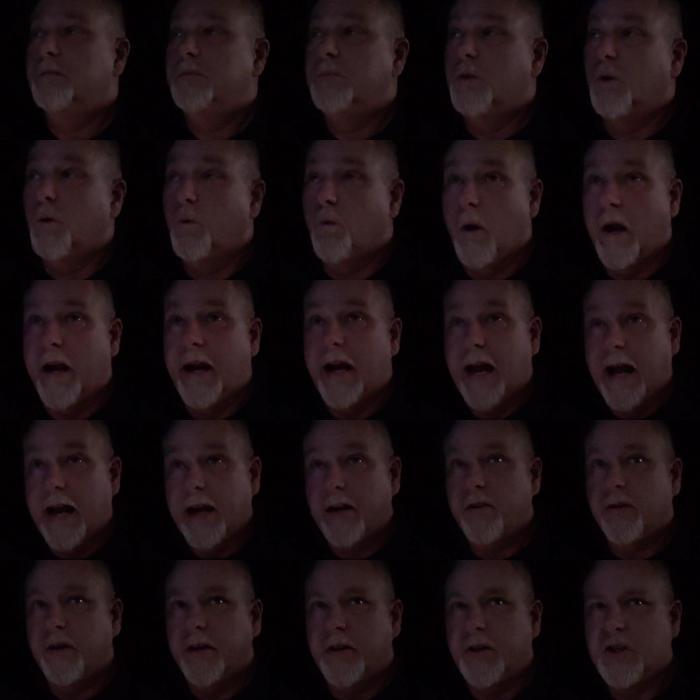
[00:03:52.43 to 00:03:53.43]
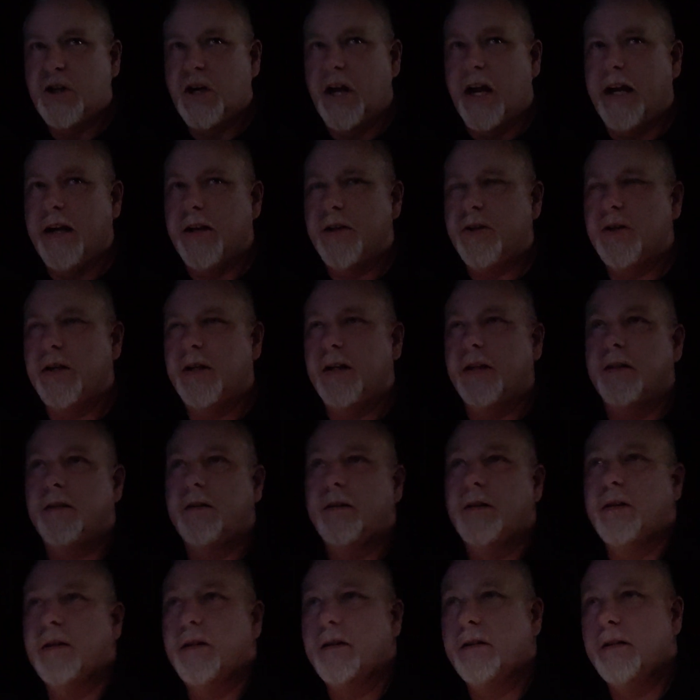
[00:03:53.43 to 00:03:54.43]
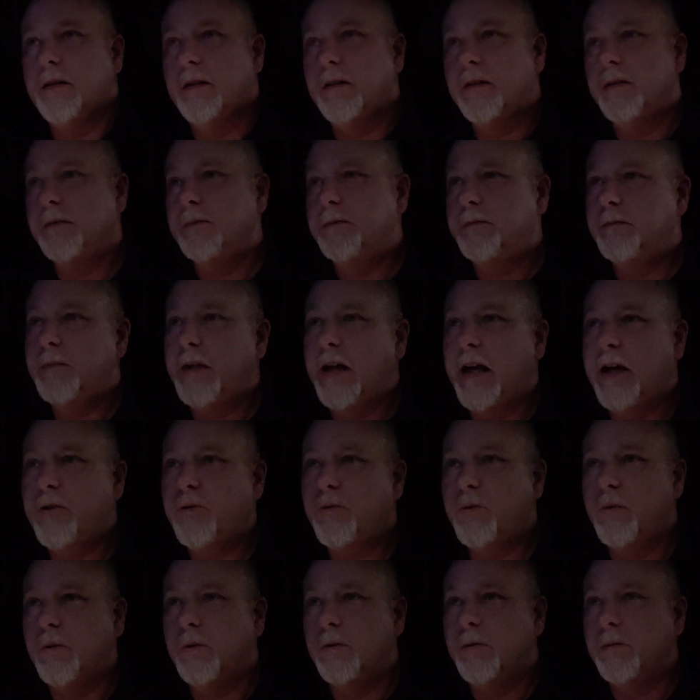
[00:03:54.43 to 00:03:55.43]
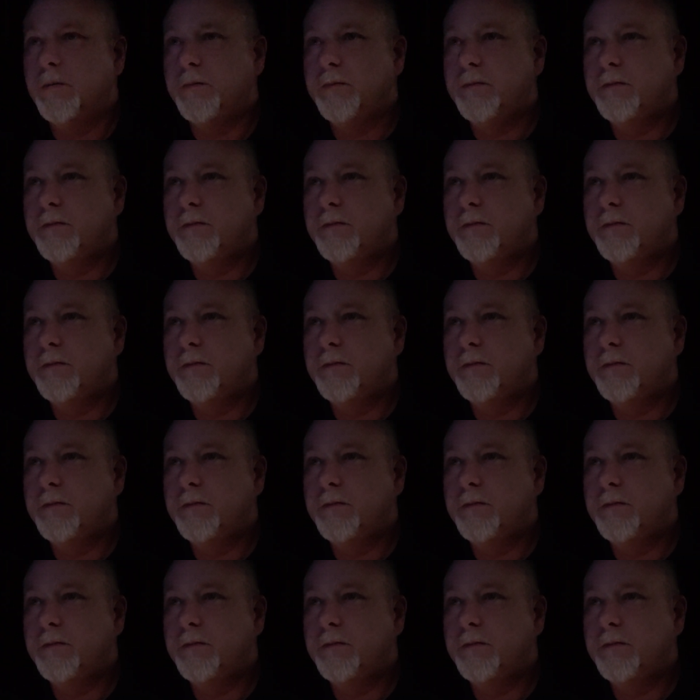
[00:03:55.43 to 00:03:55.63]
the rate actually changing, the actual